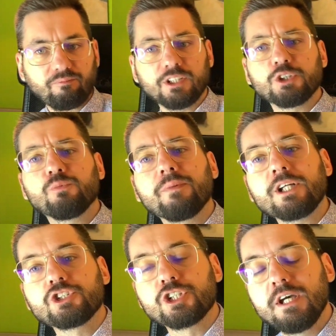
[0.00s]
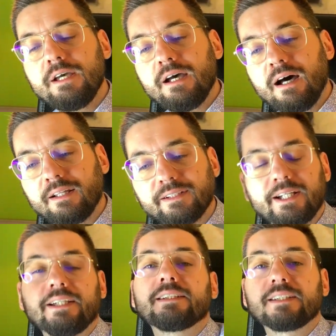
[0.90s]
So much
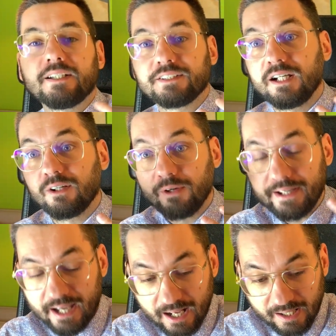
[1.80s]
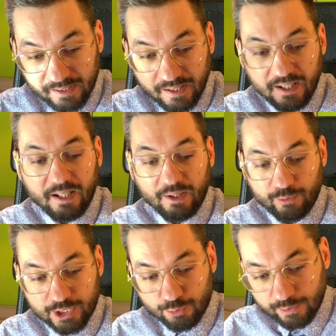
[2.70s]
unlike Santal Royal,
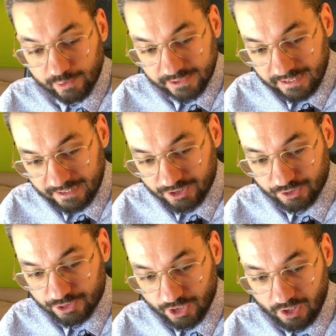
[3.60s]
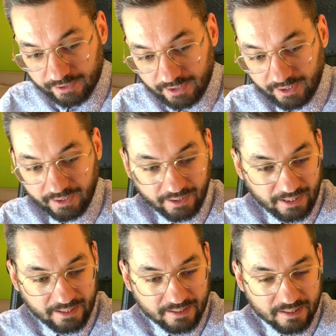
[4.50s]
which we will get to talking
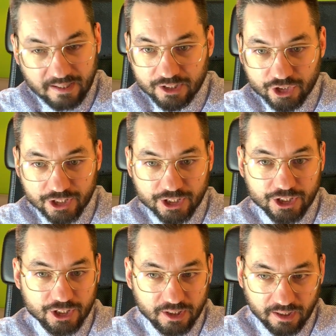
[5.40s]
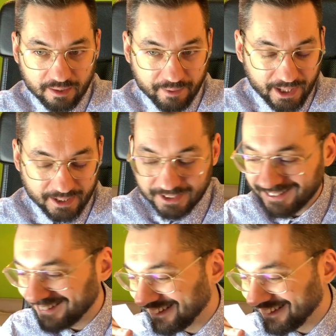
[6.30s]
in just a minute.